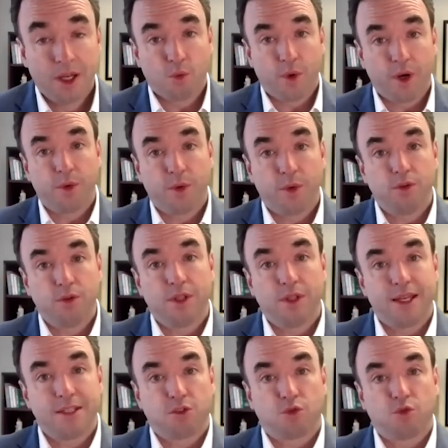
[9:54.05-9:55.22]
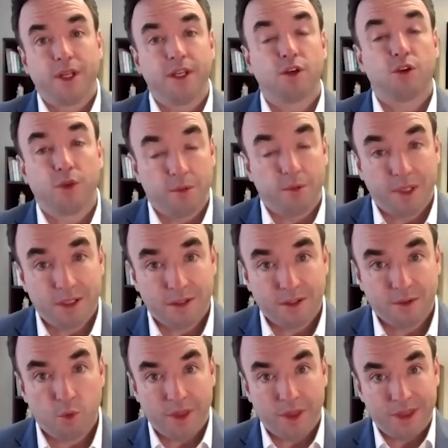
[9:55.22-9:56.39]
where we utilize a written agreement
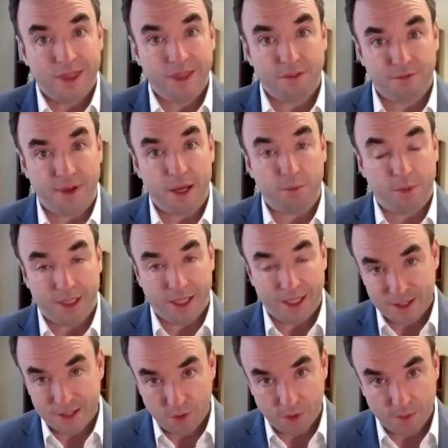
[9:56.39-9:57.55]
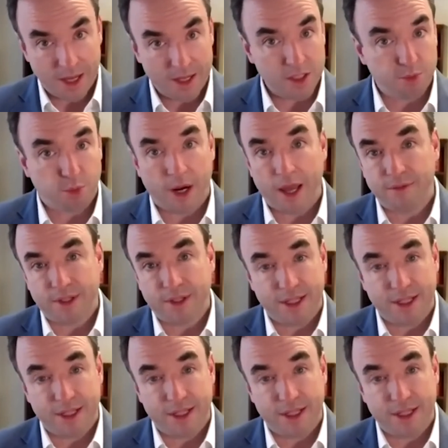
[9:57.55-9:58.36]
within the family, and it remains private.